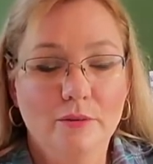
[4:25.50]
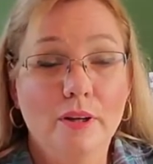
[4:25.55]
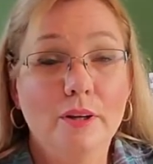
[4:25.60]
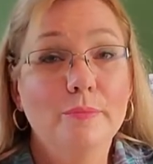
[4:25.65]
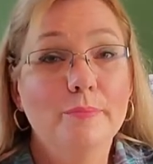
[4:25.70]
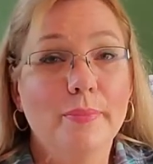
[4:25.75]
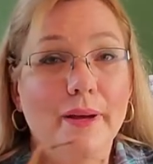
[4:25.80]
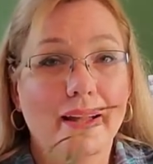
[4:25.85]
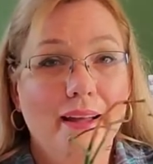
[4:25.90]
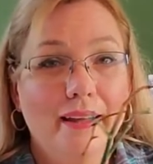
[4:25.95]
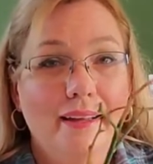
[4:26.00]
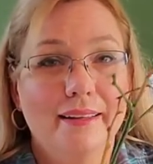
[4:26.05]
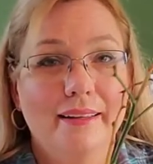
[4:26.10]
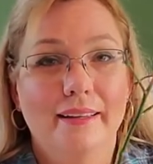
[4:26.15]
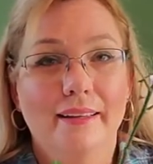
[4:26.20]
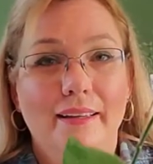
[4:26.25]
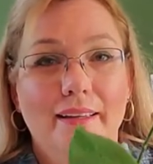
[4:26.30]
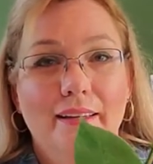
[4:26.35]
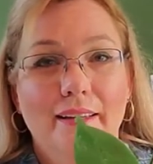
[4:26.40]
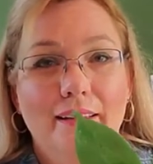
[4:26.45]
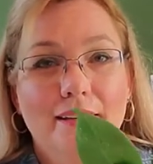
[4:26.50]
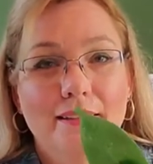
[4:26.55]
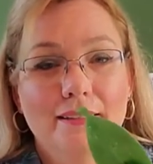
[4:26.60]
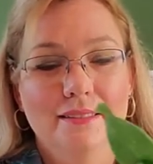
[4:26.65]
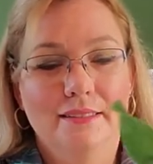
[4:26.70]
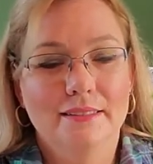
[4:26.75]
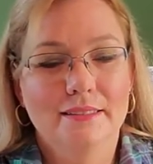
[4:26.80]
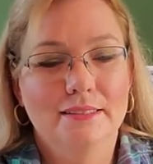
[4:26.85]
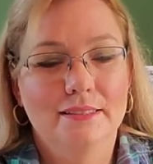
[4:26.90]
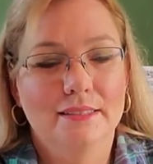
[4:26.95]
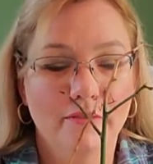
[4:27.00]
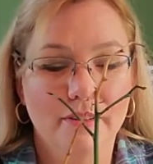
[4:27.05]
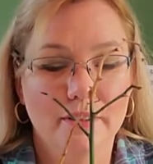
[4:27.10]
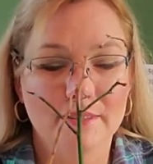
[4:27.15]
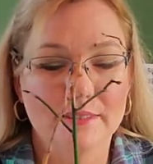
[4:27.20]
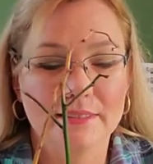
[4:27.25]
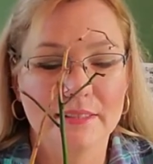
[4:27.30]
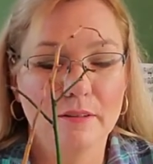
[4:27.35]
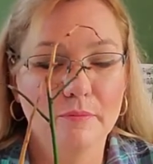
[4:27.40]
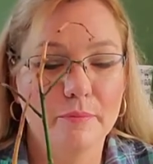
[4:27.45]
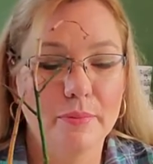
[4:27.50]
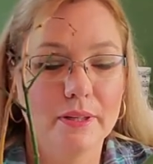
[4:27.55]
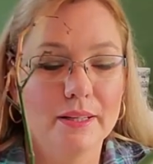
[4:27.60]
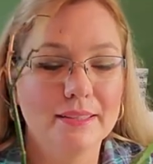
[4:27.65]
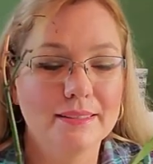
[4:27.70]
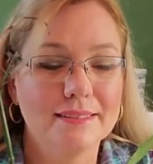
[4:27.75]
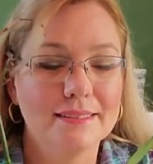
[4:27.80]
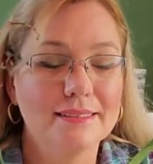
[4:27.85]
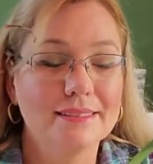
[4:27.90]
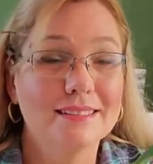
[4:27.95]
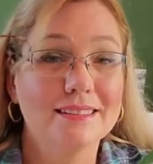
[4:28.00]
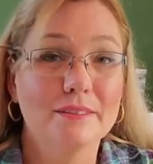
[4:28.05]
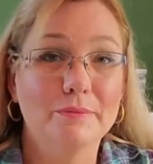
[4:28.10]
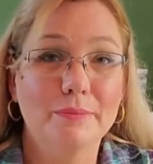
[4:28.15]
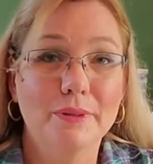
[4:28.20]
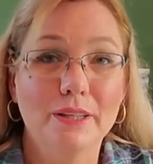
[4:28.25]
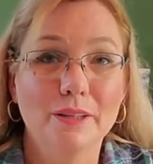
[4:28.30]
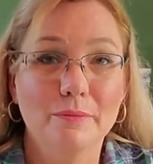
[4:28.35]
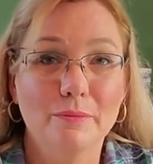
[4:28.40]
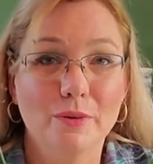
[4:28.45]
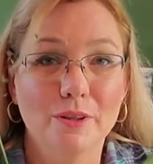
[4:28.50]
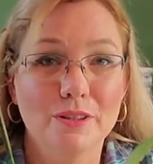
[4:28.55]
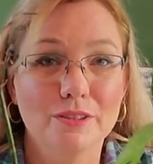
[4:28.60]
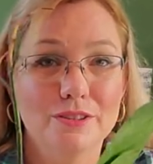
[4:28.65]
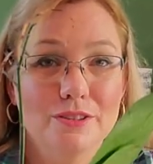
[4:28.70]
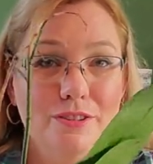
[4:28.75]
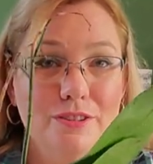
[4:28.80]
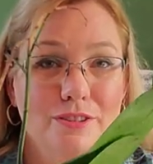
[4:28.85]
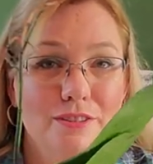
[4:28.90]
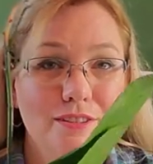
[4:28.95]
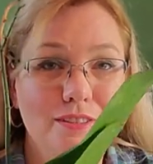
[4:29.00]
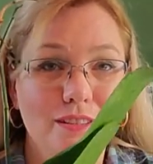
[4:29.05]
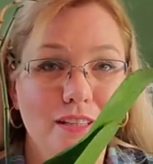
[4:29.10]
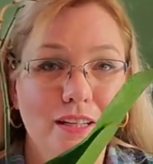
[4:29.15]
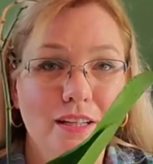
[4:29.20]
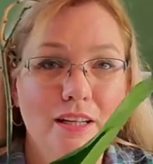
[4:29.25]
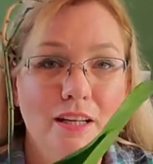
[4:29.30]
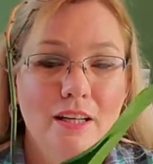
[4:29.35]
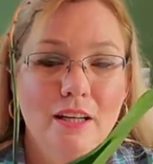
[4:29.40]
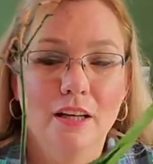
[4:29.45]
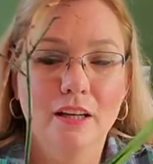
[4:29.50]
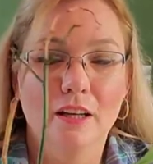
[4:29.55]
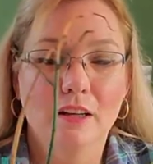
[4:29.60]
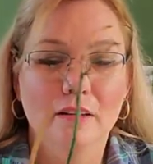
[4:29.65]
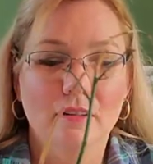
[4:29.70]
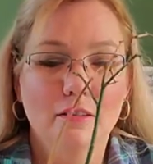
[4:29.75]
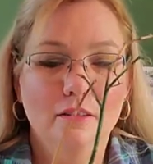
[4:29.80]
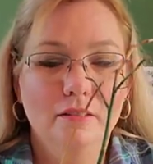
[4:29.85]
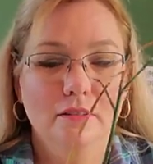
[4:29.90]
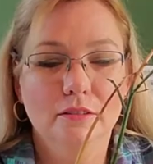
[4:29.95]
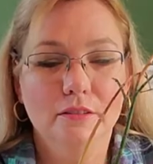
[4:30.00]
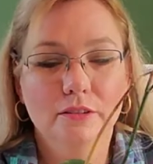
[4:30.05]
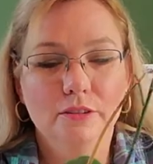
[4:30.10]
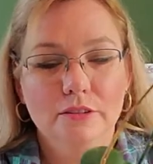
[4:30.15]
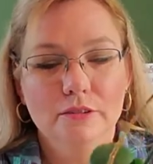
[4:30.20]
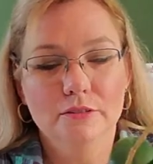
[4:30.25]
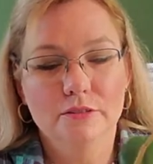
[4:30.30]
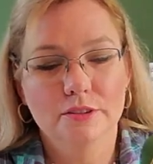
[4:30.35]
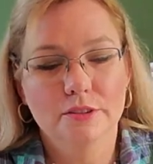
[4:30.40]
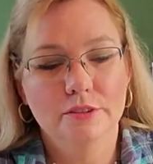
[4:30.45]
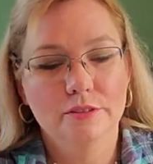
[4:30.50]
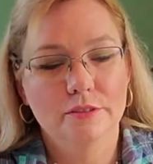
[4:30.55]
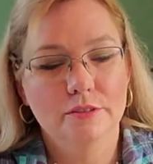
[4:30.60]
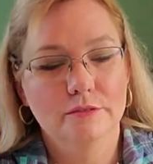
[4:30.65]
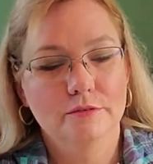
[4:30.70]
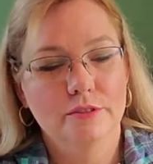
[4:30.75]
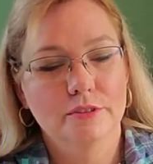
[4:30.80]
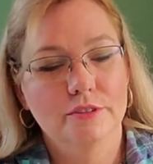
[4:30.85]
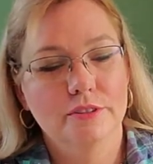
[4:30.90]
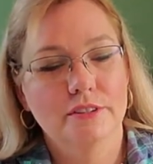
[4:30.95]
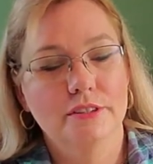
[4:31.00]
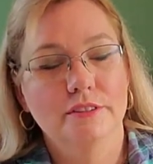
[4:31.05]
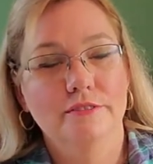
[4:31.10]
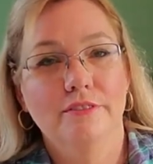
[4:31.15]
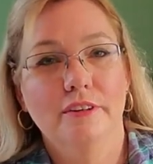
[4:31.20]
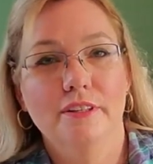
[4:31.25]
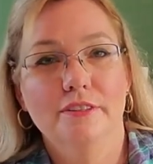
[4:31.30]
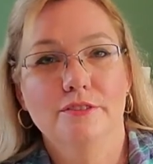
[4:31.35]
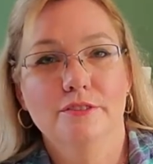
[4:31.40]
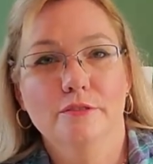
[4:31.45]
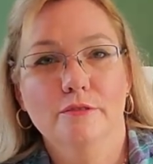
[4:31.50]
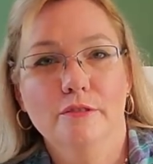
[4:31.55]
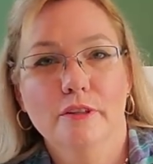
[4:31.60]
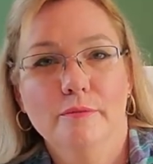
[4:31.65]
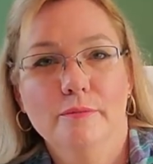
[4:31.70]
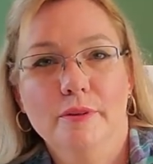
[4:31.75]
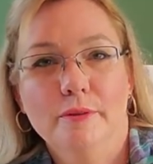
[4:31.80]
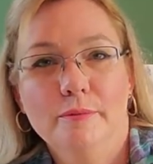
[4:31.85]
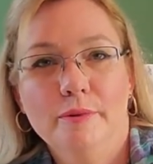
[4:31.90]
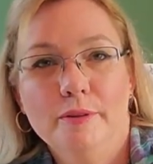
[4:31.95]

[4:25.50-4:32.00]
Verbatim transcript: I'm back, and in some places the peat moss is just glued to the roots, and if I scrub them